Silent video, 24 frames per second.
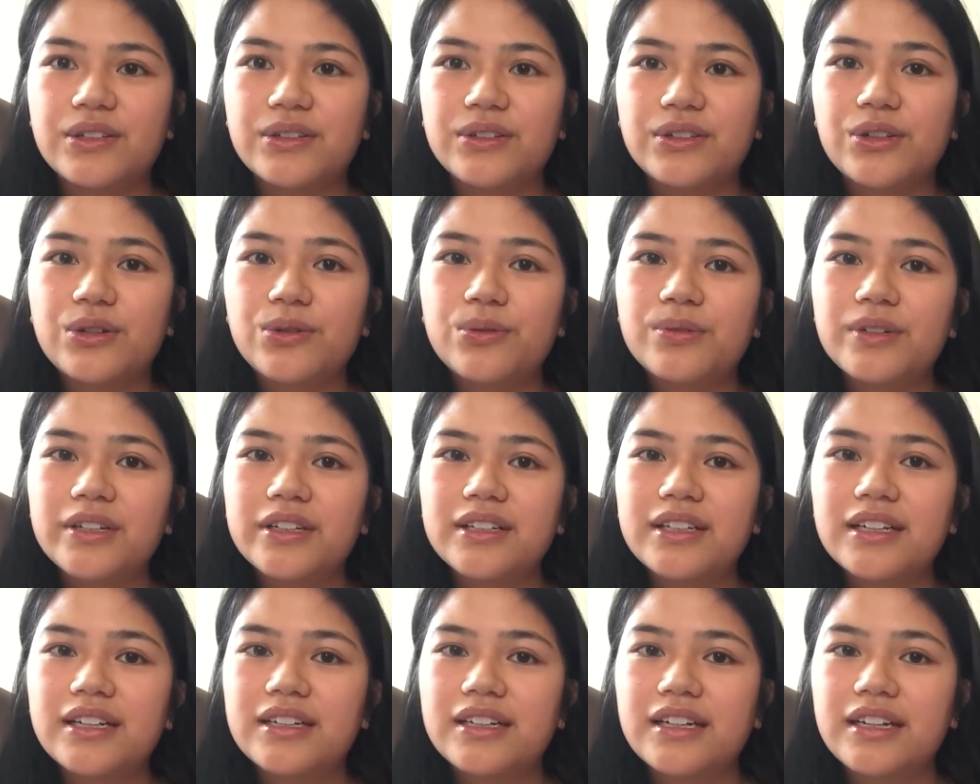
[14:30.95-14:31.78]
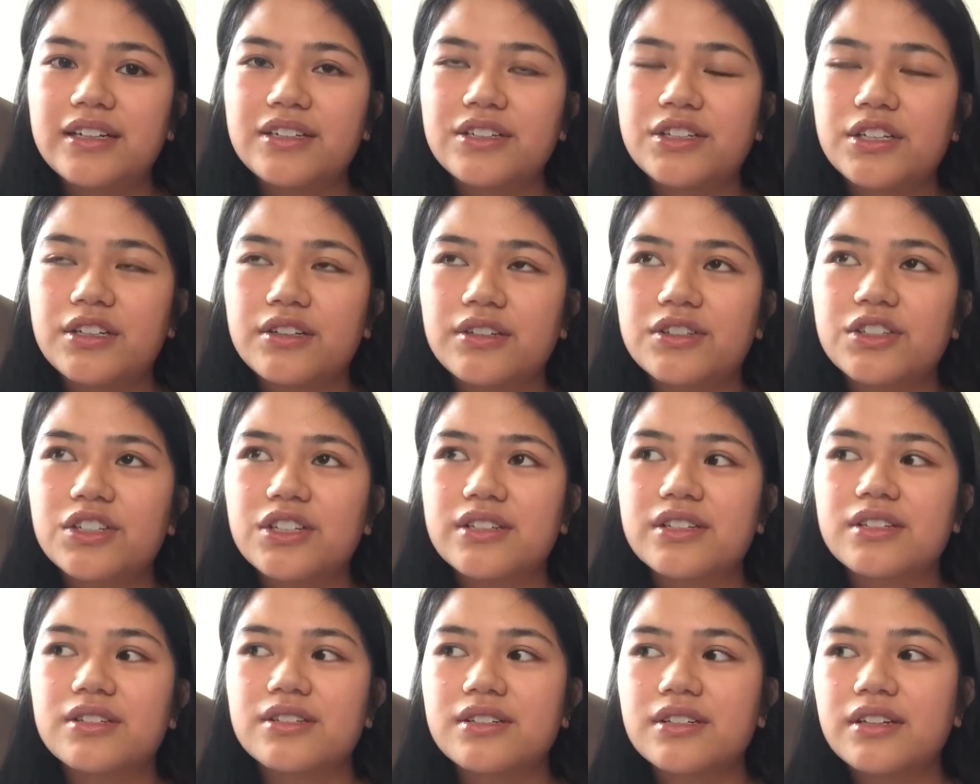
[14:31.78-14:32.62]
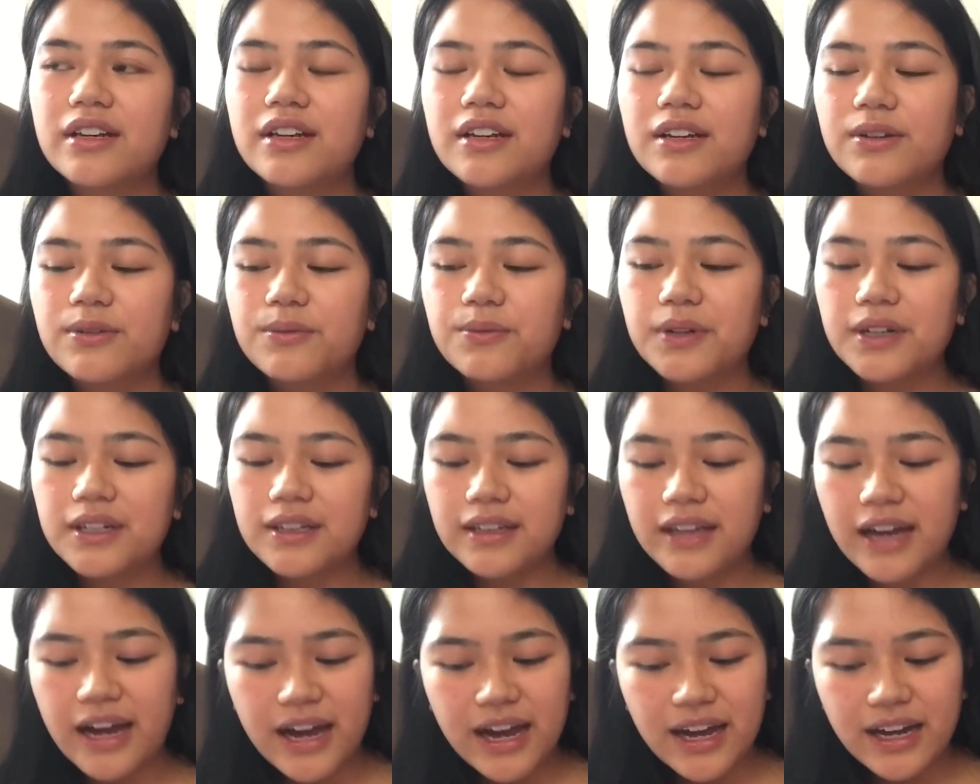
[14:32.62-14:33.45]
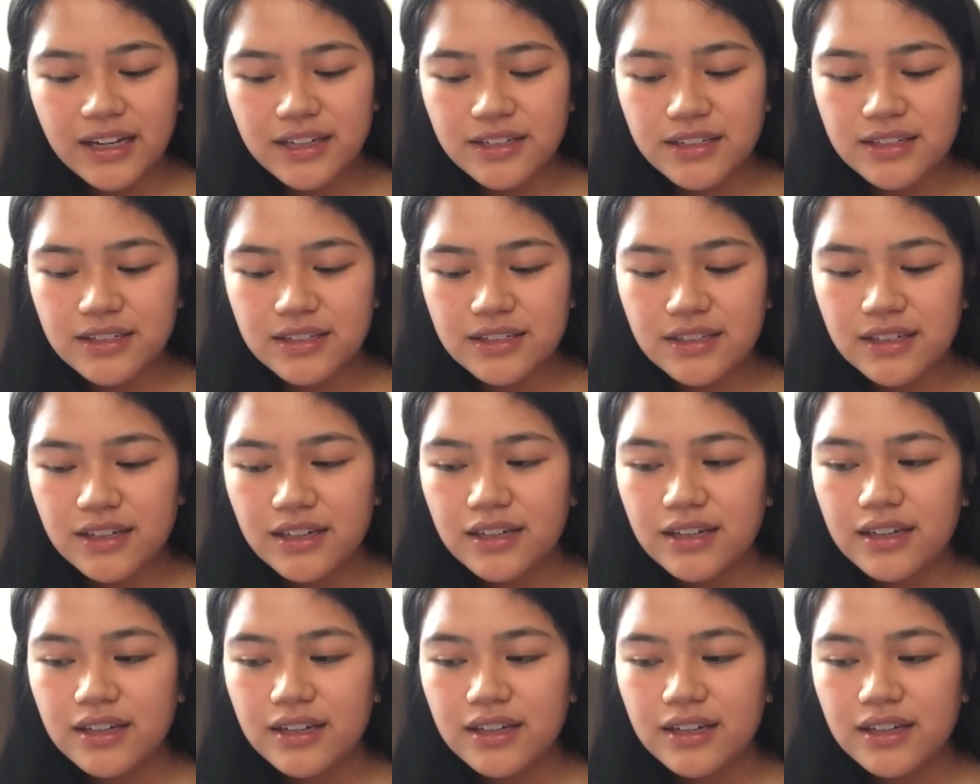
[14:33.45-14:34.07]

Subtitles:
You really need to just relax,